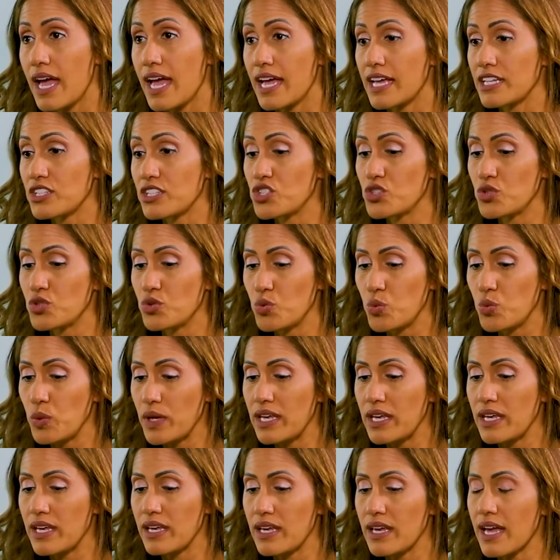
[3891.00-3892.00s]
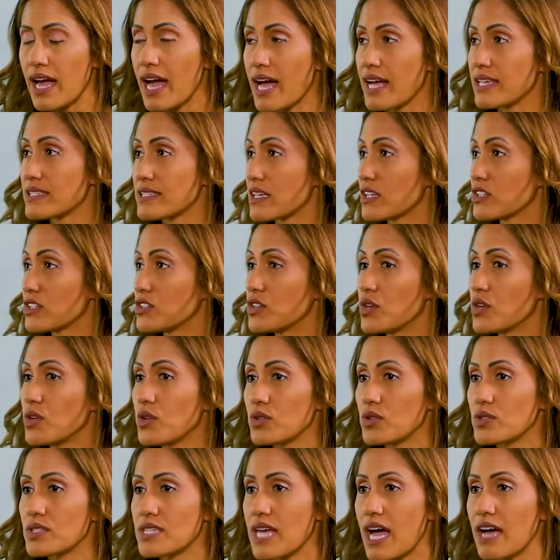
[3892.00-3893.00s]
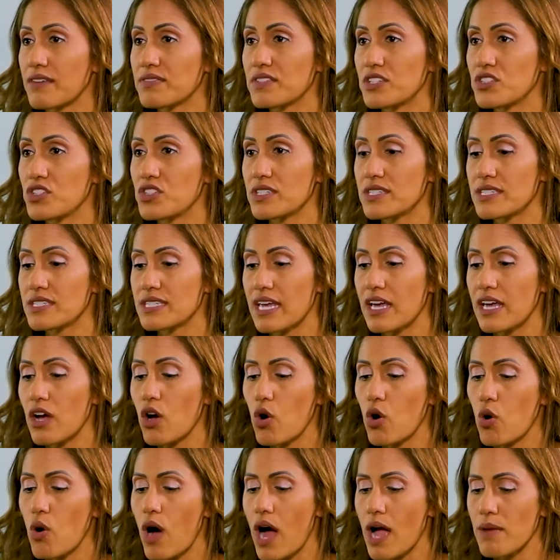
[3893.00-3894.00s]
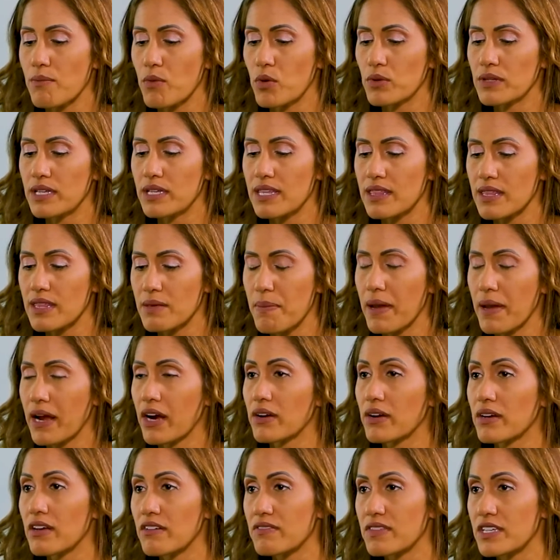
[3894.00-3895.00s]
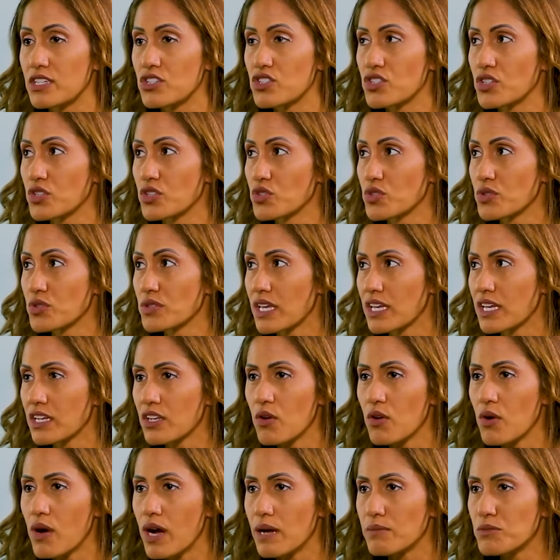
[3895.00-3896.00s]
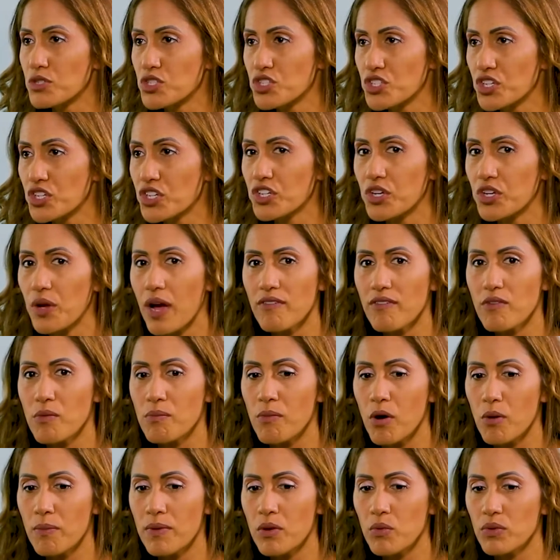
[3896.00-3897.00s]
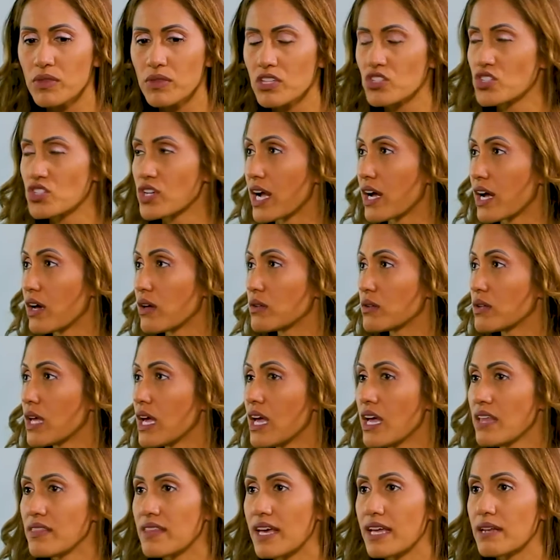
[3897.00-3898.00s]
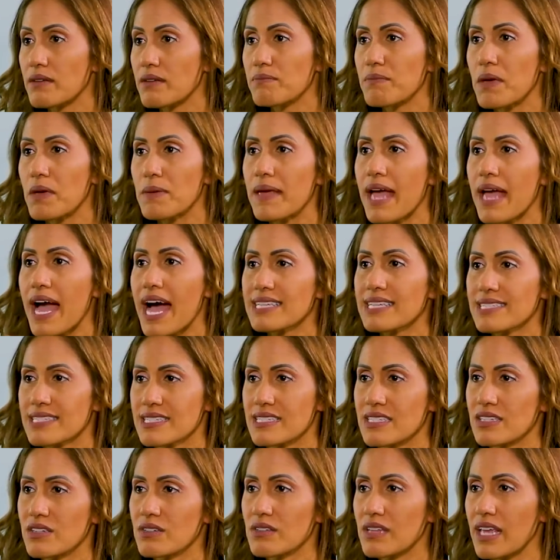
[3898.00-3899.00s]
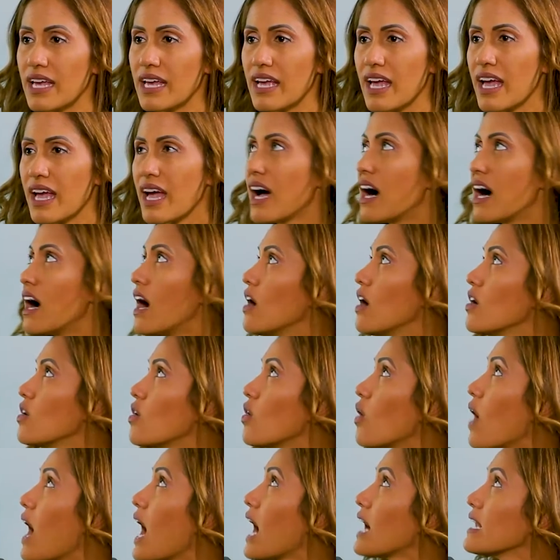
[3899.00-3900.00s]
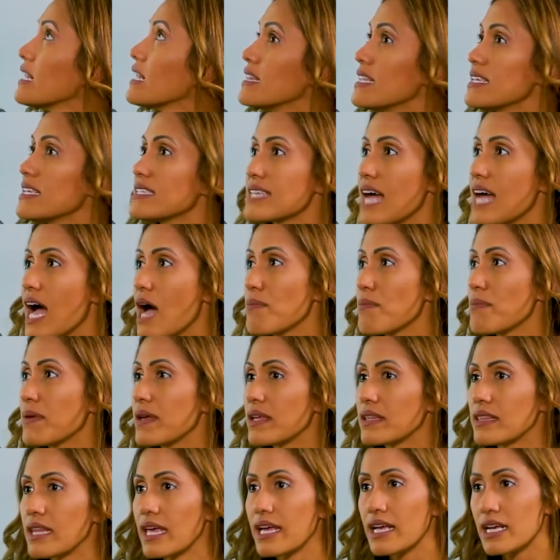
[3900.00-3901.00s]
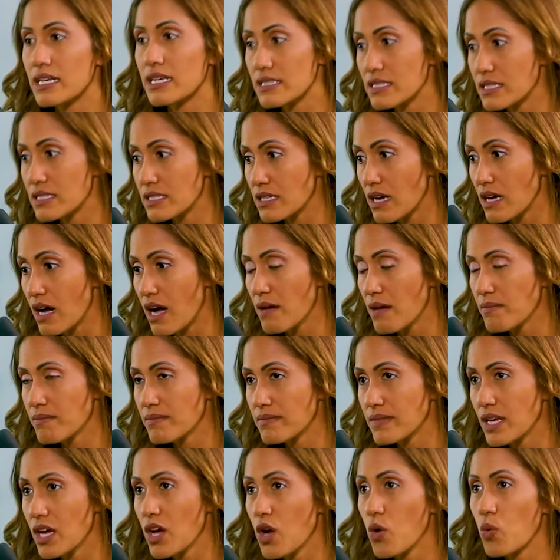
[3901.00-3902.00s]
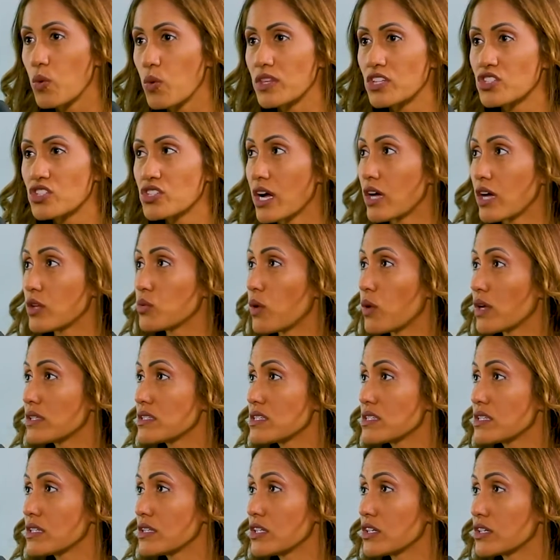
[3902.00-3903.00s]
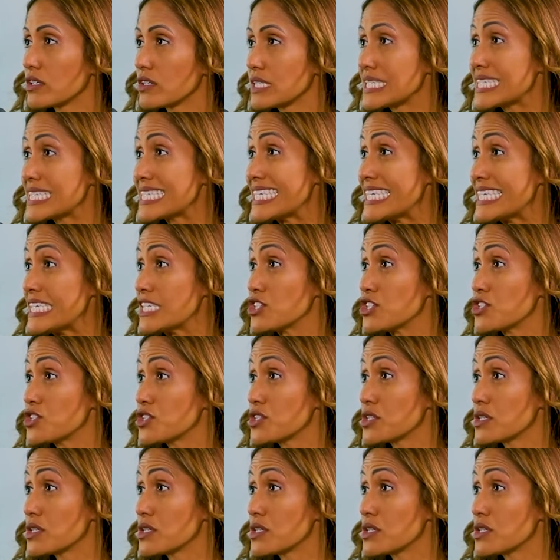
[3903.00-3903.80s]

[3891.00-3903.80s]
And do we as adults have to just say, oh, I'm only the parent of these children? Like, no, I'm sure you have a moment with a child that maybe asks you like, Uncle, how did this happen? Like, stop. When the child wants to learn, teach.